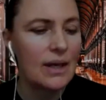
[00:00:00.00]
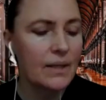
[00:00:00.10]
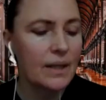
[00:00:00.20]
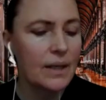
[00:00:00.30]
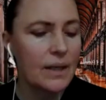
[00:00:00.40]

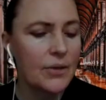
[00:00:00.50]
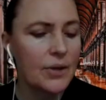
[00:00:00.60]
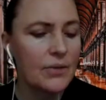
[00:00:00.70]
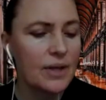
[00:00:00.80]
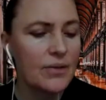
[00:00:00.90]
And I
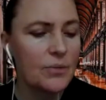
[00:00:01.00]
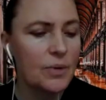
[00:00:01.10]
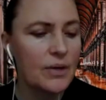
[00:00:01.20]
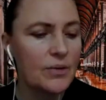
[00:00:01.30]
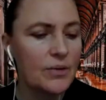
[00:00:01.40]
think that's
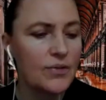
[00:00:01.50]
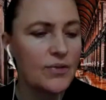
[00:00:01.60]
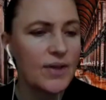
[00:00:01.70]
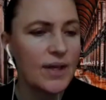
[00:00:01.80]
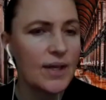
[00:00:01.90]
where you
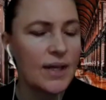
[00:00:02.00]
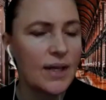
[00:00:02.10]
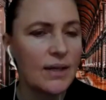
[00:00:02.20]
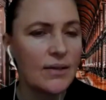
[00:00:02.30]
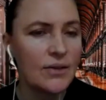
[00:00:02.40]

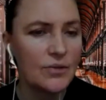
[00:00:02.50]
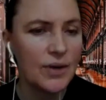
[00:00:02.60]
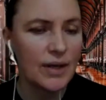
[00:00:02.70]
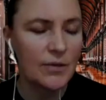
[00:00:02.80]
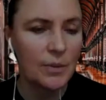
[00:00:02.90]
see the
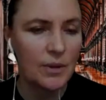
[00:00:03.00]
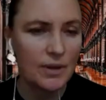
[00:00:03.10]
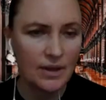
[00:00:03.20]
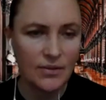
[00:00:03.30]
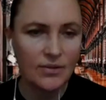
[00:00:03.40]
trends, because
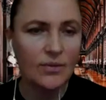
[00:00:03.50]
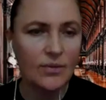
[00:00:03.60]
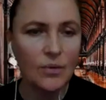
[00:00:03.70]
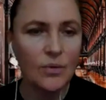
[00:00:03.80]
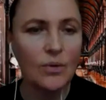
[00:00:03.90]
as
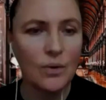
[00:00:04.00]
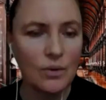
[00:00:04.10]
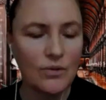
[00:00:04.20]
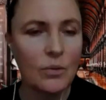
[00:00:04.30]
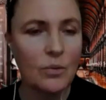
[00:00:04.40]
you
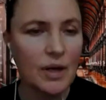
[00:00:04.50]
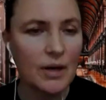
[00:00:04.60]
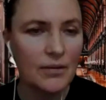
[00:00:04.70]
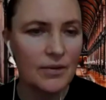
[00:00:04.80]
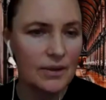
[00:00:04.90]
also
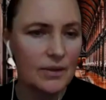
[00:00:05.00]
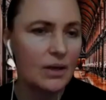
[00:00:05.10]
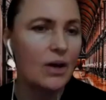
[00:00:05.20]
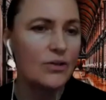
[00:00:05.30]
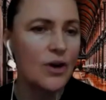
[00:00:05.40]
aware of the
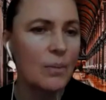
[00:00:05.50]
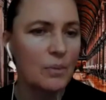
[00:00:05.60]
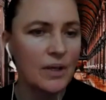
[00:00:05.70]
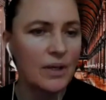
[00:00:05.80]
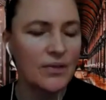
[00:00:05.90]
large
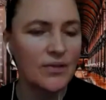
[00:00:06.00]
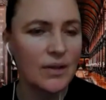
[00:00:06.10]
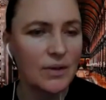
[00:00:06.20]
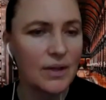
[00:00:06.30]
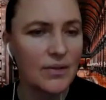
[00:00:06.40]
companies,
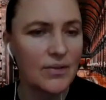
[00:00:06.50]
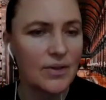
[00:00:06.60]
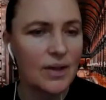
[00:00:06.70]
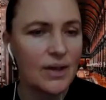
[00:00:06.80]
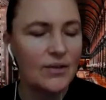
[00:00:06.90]
there
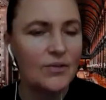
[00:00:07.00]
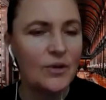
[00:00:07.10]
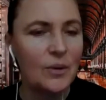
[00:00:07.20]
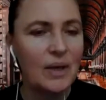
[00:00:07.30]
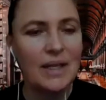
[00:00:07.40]
is
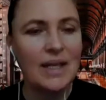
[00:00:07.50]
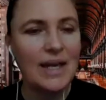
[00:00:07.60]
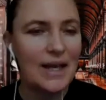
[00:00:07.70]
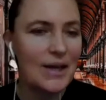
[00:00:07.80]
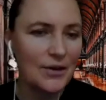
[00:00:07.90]
so many
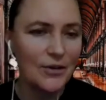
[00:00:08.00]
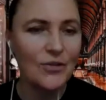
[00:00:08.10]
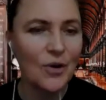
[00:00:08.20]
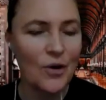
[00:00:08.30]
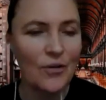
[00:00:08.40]

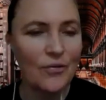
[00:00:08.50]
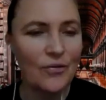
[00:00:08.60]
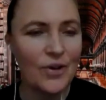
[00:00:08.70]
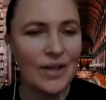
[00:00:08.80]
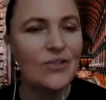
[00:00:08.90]
layers
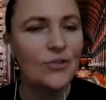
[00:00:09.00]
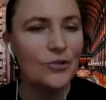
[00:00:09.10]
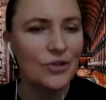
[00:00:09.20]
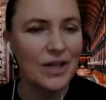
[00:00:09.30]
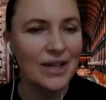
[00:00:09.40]
of
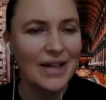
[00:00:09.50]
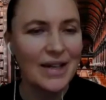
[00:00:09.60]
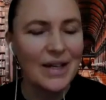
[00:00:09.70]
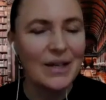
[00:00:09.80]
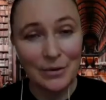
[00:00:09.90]
history,
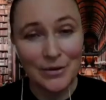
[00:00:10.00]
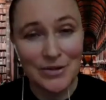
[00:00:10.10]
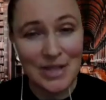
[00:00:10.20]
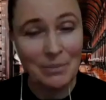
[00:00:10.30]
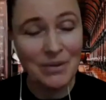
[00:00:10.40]
and
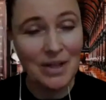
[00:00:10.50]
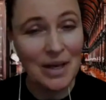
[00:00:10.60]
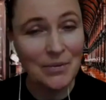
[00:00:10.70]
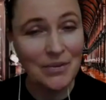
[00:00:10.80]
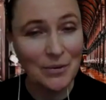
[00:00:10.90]
also
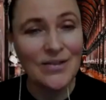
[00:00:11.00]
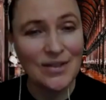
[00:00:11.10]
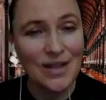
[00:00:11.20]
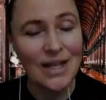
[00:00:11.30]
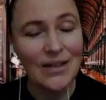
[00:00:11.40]
sometimes
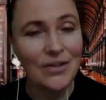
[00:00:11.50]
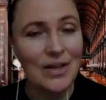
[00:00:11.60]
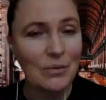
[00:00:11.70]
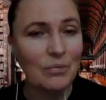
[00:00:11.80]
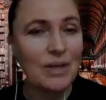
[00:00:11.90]
stuck
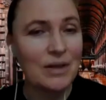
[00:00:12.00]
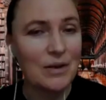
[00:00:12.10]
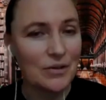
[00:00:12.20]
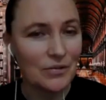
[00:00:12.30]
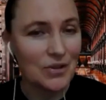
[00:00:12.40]
there with
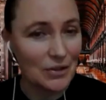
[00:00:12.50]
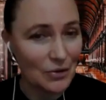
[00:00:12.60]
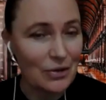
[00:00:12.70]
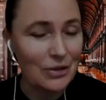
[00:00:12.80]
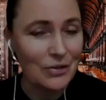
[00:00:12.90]
a lot of
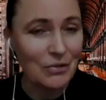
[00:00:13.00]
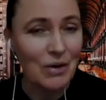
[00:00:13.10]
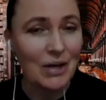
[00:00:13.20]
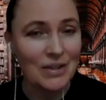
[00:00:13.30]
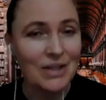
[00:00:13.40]
technology
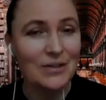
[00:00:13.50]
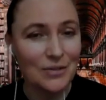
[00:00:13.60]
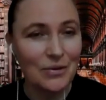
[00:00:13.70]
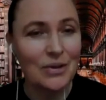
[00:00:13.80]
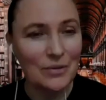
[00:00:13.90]
around it.
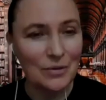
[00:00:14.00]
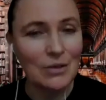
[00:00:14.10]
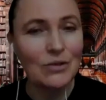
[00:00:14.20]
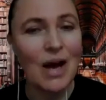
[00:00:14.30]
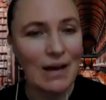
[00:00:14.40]
So
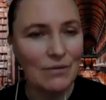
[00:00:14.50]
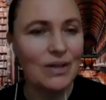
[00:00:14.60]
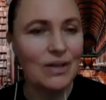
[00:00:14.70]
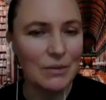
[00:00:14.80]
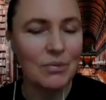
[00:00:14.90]
you have
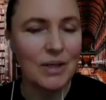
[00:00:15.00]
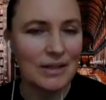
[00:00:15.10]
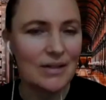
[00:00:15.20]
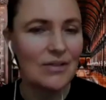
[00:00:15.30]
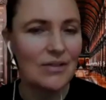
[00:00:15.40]
to live with
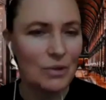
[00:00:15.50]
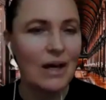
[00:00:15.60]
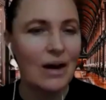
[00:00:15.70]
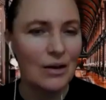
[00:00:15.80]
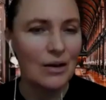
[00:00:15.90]
it. It's
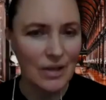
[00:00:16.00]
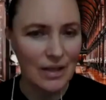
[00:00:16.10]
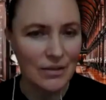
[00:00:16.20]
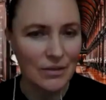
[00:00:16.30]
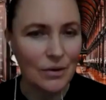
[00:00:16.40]
really hard to
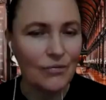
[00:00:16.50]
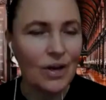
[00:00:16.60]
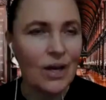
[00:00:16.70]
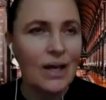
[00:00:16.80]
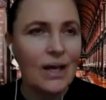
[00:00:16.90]
cut it off